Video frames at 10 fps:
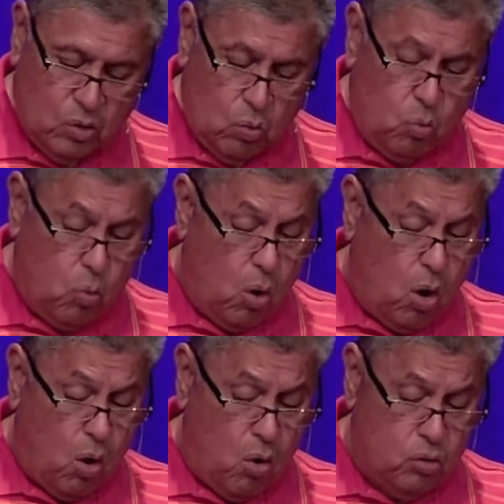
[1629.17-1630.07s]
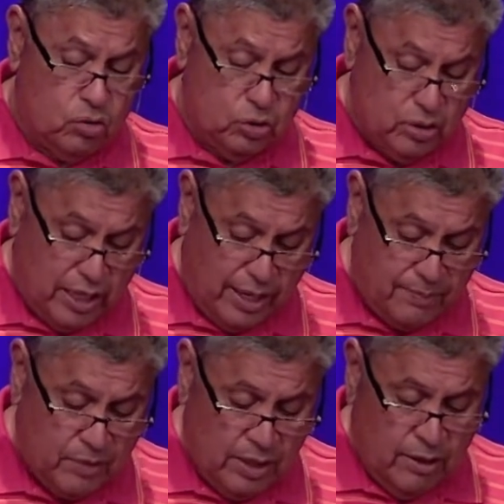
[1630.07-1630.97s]
Woe to
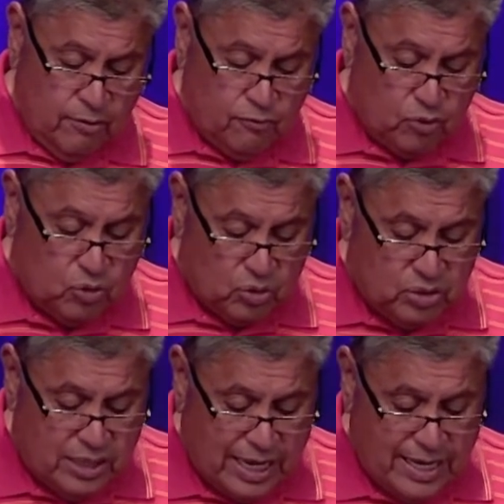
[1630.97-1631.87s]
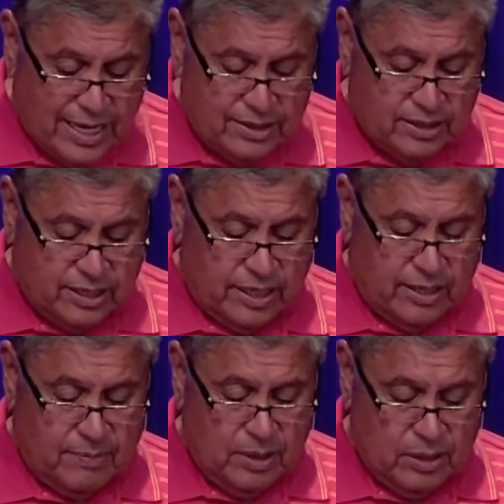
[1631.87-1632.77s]
them, for their day has
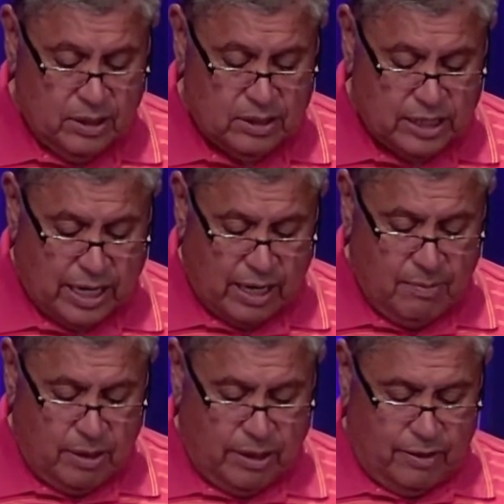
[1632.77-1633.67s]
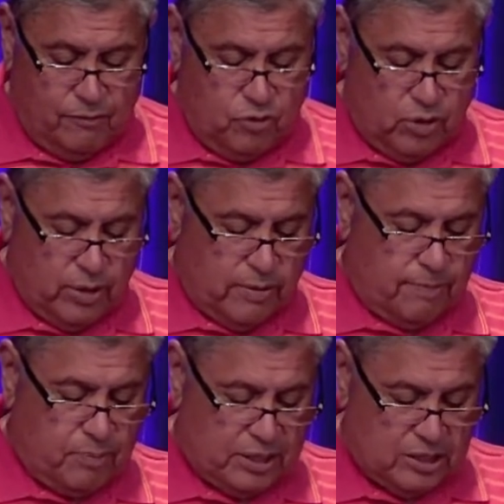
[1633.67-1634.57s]
come, the time of their
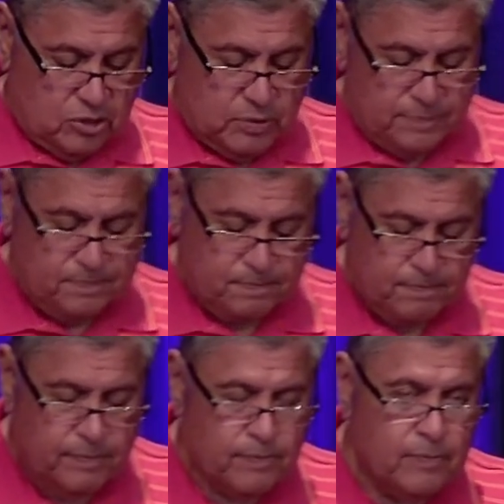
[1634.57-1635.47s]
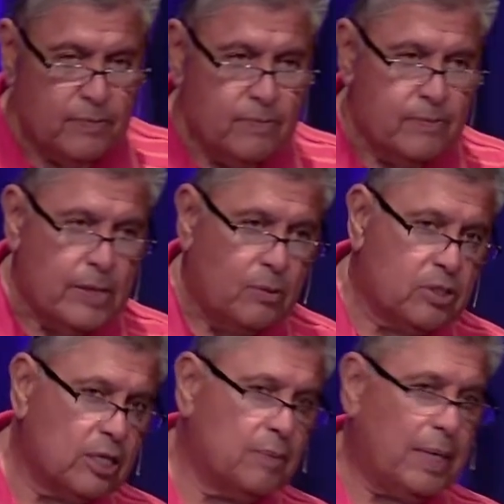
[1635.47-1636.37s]
punishment. We
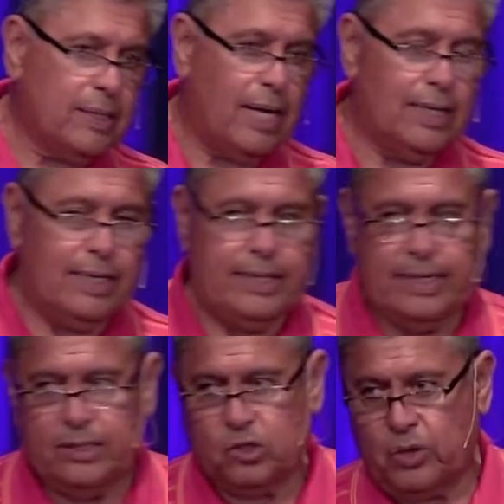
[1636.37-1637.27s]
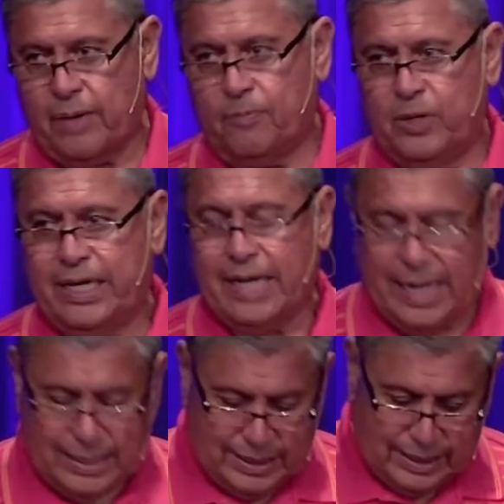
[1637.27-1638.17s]
talked about God laying a trap. When
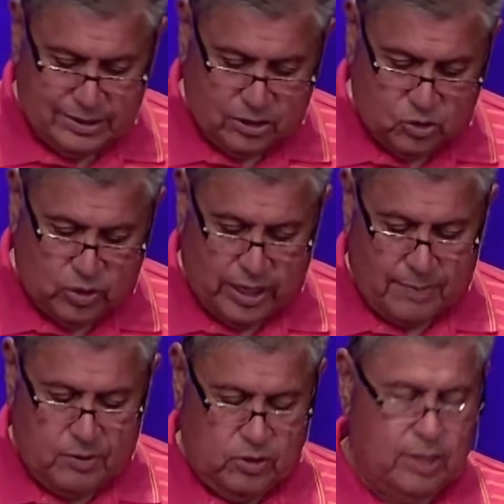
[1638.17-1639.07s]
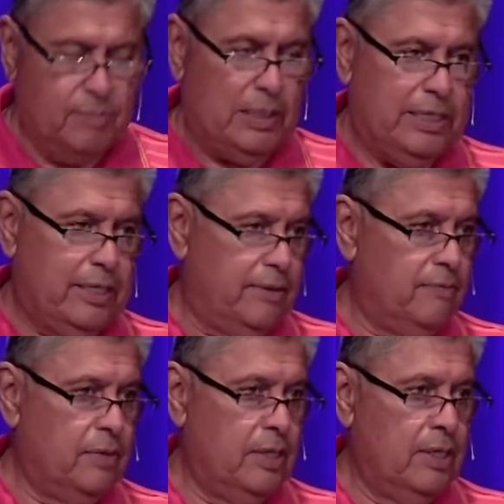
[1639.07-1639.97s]
God lays a trap, you can
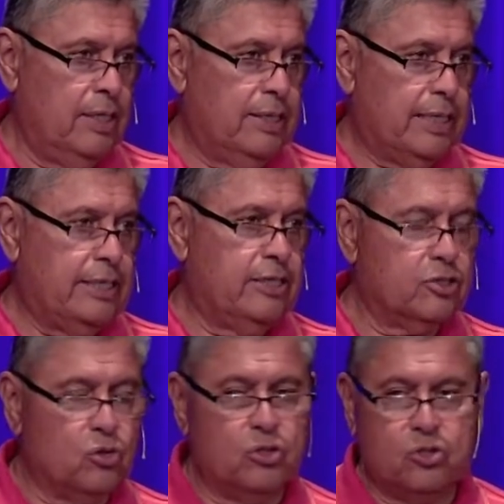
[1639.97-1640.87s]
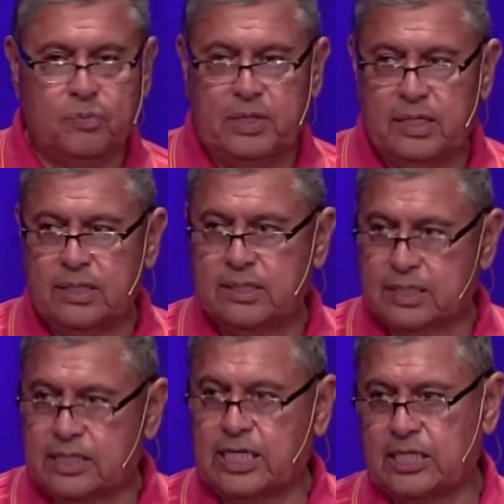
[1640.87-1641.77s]
believe that He is going to be
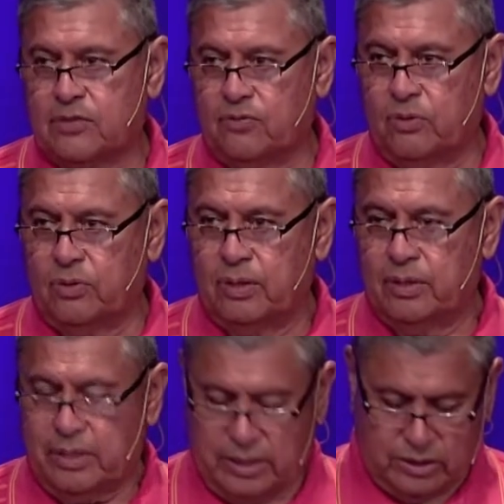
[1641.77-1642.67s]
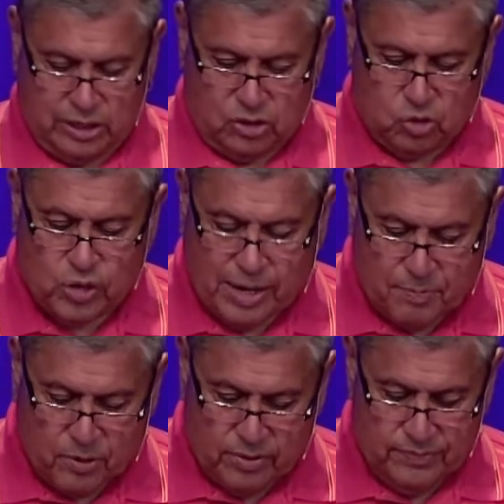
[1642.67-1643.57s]
successful as a
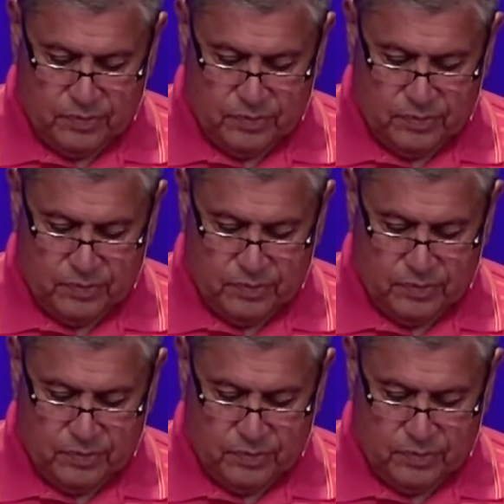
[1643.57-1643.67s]
trapper.